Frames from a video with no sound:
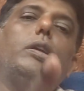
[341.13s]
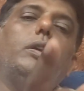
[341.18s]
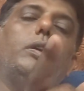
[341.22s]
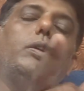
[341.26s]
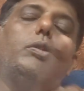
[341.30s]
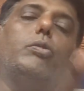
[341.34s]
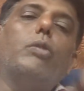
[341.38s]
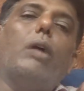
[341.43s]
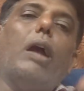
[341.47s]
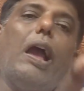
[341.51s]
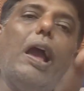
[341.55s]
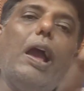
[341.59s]

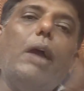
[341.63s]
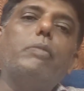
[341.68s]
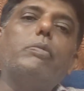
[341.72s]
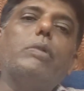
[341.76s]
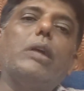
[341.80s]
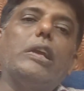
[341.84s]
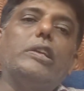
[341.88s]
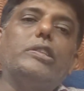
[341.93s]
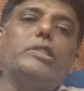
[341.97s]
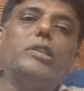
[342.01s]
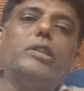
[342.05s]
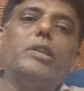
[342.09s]
you have
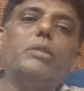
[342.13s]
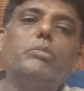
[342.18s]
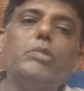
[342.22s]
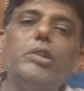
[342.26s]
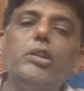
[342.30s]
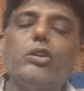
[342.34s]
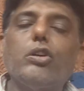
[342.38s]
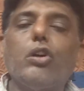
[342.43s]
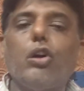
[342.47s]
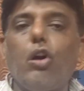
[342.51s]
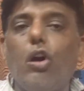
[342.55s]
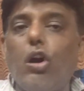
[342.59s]

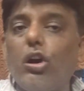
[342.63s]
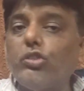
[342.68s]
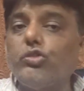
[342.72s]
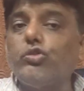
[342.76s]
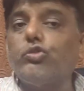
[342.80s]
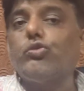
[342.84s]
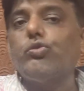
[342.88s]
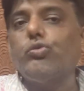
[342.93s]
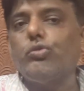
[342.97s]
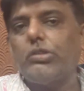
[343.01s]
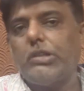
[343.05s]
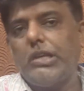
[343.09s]
reasonable
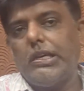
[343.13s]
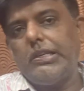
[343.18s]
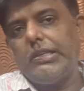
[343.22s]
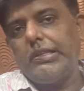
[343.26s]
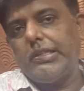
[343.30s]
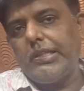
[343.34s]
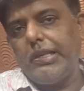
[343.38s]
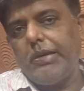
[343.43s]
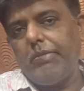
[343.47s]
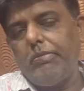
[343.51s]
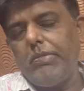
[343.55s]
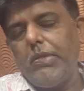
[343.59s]
cause to change
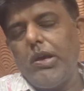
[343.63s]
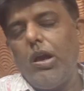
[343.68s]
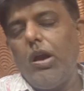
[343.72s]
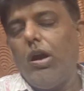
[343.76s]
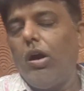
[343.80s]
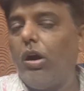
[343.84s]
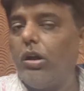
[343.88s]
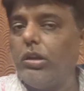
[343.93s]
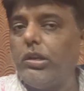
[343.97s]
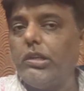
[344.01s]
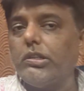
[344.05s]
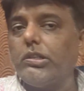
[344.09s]
them.
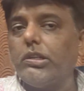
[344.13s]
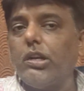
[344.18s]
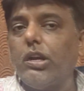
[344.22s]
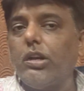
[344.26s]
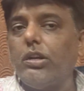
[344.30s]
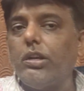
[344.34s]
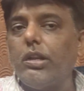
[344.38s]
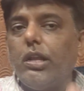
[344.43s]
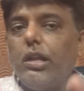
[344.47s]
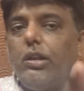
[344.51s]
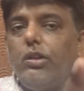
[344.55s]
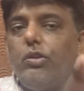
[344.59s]
Unless and
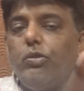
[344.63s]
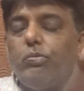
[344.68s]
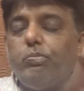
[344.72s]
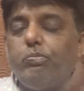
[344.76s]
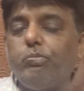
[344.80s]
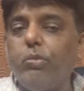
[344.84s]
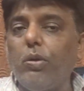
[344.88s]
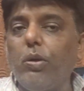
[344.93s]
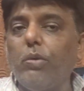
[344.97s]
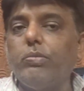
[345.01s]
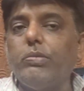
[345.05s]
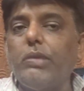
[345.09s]
until
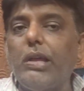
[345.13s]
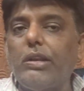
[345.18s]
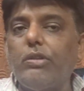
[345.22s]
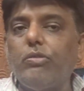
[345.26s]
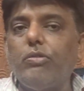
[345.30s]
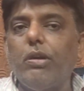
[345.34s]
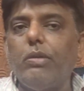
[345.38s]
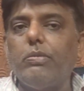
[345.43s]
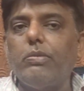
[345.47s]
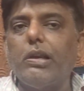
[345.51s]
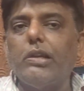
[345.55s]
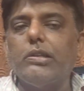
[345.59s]
you prove that
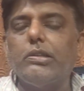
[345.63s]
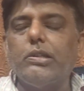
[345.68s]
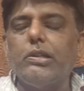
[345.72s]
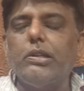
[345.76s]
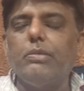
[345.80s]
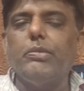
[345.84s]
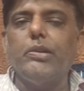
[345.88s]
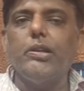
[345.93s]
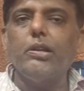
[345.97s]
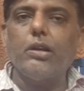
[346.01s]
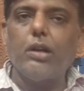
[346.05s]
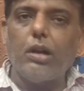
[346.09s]
you have
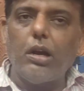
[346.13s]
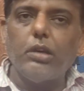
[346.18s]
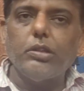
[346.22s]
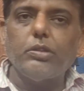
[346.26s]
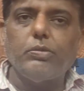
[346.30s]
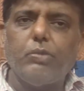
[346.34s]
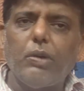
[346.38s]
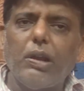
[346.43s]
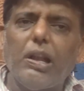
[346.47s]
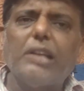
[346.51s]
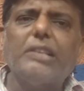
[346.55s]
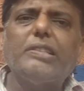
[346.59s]
reasonable
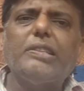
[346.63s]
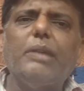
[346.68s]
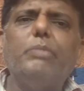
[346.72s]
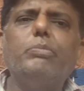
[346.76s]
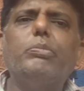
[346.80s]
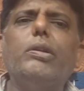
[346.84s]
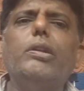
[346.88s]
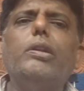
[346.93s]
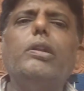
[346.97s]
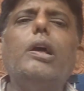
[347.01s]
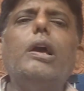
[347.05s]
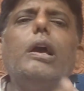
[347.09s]
cause. For
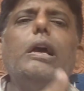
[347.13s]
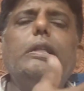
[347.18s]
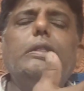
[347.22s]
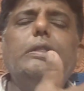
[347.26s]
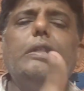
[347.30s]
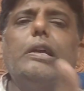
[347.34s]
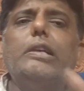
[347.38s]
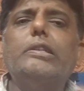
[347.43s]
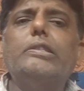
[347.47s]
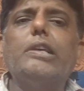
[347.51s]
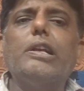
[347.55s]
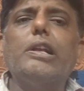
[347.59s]
example,
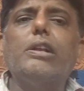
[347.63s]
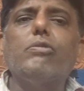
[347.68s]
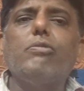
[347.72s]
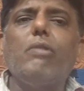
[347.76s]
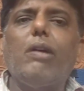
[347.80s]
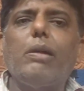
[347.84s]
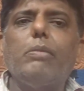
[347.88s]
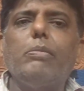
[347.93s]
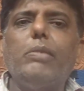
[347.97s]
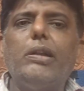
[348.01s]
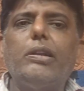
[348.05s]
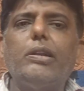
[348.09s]
there is a
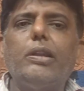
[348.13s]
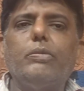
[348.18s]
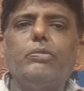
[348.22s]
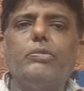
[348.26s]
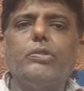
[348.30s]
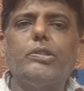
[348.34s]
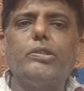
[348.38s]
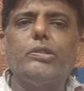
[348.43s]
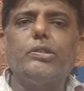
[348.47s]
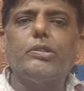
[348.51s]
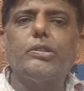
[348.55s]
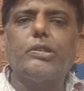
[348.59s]
requirement
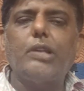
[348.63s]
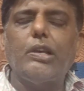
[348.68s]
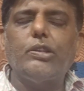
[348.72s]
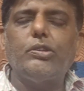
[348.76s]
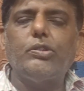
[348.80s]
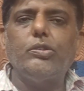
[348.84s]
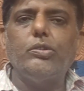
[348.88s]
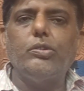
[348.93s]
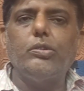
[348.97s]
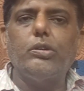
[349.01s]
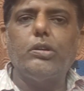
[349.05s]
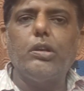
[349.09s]
of
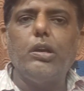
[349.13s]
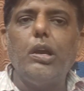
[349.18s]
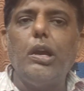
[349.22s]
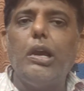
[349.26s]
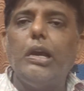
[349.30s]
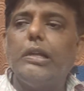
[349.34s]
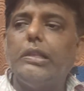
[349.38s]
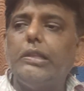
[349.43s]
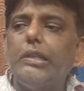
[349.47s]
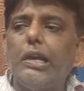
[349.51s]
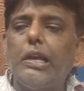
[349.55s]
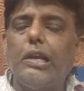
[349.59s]
statute,
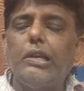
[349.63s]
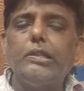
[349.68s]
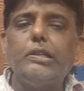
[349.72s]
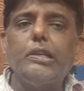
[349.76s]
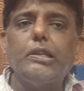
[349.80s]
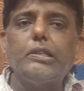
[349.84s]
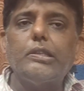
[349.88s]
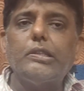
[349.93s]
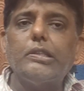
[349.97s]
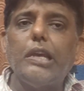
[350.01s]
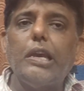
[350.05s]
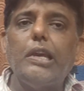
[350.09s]
there is
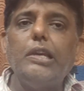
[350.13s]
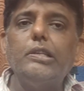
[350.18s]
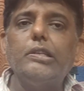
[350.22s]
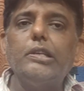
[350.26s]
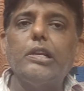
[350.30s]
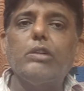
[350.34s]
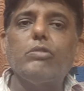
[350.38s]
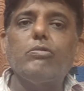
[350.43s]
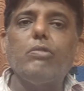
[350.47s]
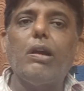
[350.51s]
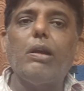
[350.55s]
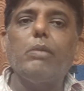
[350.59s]
a change
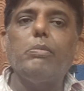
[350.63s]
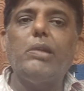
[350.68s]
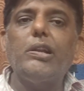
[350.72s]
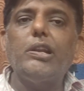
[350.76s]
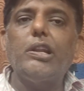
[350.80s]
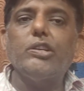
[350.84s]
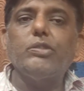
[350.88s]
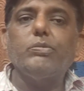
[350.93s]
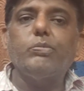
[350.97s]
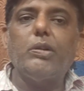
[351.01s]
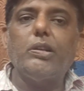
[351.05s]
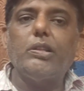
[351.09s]

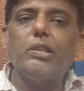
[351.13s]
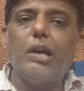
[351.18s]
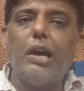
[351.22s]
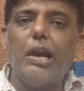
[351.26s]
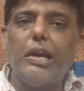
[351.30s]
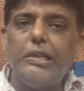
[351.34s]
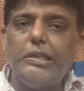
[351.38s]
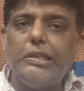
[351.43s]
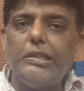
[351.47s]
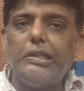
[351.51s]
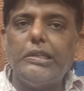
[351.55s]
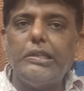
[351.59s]
requirement as per the
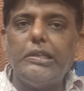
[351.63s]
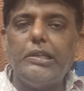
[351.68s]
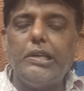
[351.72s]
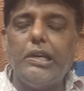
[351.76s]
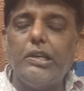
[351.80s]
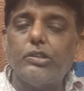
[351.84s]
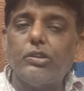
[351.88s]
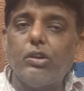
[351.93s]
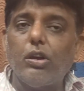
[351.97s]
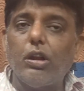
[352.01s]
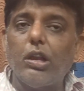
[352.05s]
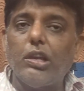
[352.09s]

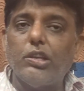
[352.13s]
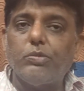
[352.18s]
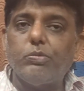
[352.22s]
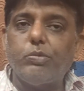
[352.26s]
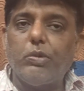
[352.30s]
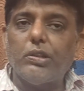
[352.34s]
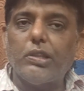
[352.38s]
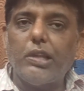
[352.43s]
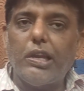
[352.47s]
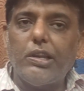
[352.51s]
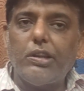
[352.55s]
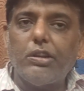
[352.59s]
ICDS or as
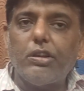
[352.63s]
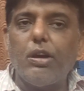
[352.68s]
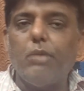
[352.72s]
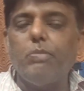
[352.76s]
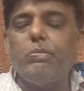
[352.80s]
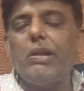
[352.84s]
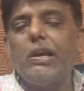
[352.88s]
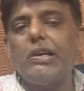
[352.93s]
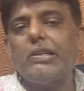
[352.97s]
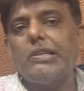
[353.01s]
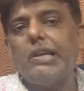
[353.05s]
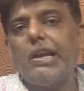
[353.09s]
per the
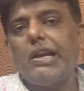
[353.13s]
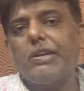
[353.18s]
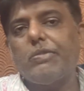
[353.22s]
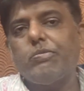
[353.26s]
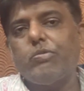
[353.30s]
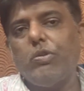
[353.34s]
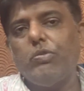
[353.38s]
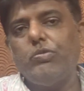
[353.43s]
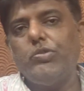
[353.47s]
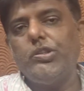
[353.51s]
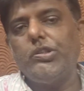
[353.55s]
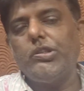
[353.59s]
Income Tax
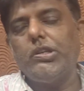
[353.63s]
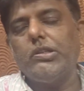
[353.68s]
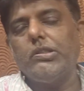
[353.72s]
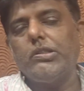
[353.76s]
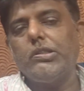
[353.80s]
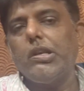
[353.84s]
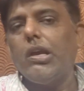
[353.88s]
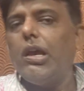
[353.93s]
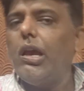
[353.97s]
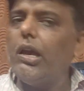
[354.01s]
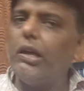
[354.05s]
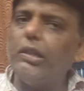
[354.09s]
Act
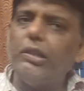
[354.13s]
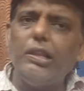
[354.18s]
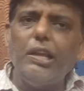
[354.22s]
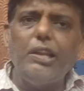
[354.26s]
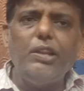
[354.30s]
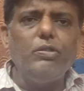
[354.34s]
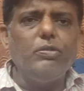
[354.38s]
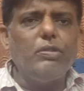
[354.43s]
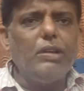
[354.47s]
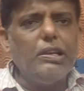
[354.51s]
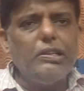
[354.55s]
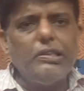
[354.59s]
provisions,
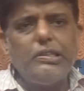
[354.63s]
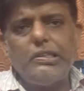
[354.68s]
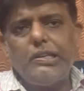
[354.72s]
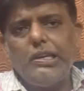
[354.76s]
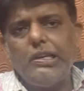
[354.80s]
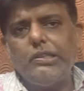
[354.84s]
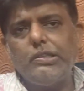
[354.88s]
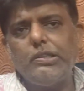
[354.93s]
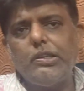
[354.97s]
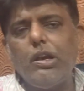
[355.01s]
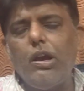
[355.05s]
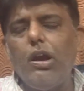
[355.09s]
then you can
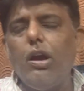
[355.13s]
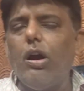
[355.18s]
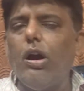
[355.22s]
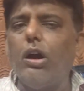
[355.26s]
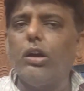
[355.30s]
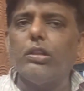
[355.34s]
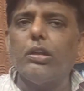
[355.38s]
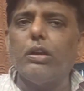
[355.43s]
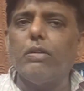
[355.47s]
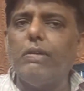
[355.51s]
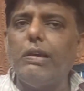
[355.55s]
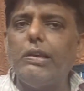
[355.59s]
change.
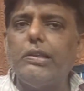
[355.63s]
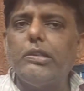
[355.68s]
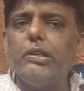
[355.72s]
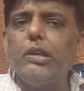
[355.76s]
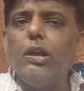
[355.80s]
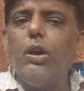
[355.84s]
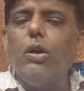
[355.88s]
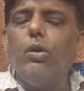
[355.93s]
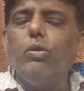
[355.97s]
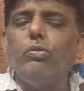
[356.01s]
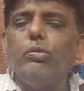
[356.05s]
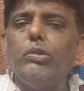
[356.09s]
Otherwise,
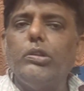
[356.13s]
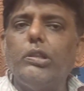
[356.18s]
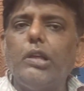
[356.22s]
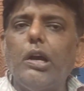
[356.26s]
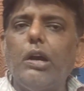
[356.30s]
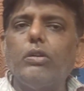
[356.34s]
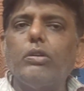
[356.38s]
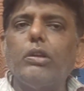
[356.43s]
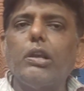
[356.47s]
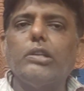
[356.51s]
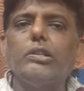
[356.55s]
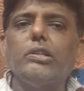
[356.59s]

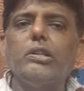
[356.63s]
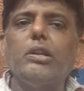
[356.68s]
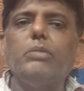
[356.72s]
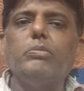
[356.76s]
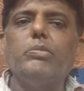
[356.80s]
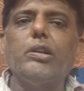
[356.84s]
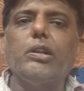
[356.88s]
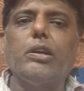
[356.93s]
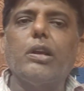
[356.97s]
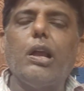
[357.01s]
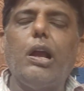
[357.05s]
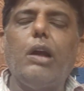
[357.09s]
without
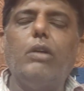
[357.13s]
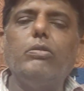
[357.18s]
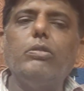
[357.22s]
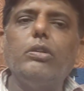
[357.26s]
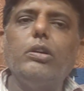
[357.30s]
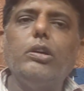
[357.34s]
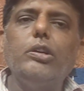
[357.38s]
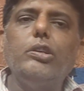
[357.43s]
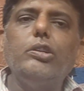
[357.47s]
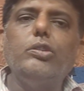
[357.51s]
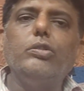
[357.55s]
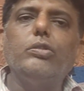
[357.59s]
reasonable
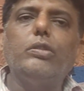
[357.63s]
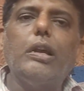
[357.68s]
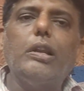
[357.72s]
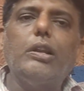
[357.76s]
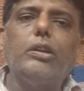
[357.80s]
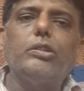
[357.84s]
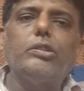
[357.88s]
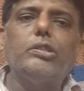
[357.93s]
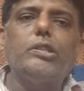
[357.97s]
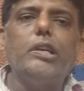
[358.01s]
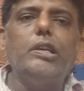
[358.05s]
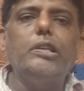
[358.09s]
ground, you
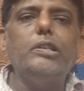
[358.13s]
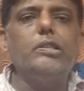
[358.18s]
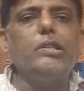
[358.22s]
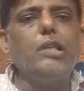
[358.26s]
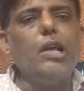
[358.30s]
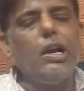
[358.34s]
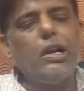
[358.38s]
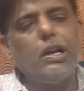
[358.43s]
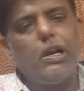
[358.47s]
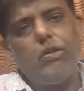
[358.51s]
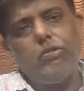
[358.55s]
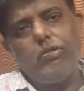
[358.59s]
cannot change
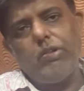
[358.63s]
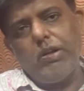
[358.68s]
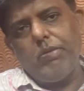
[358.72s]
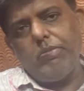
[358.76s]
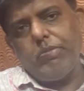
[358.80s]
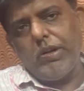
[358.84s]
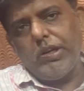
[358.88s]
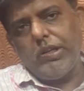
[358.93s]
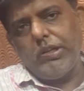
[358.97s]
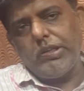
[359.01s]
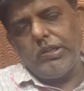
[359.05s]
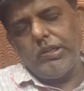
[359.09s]
the accounting
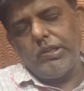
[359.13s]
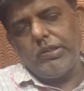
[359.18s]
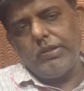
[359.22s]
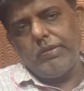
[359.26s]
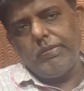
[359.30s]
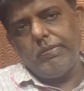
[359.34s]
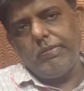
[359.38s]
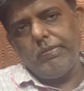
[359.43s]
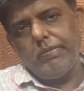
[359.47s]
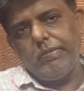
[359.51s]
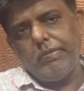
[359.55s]
policies.